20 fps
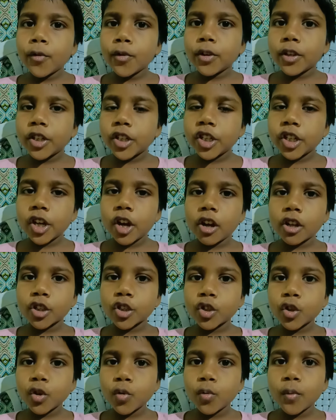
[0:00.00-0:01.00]
she
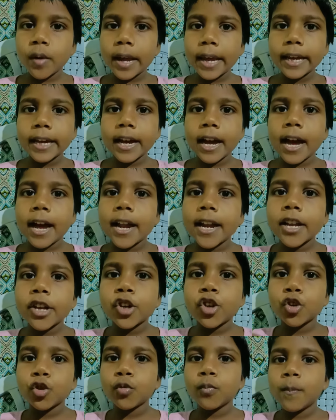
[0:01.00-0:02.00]
also wake her
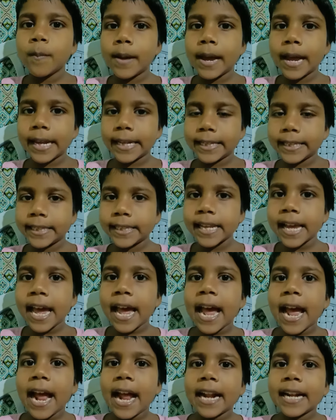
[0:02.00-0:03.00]
two maids
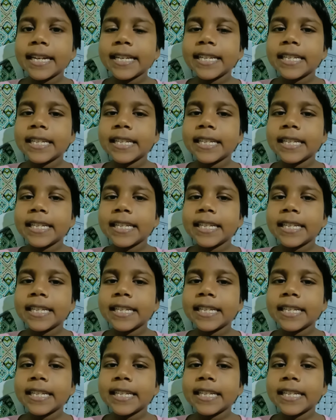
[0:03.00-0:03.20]
and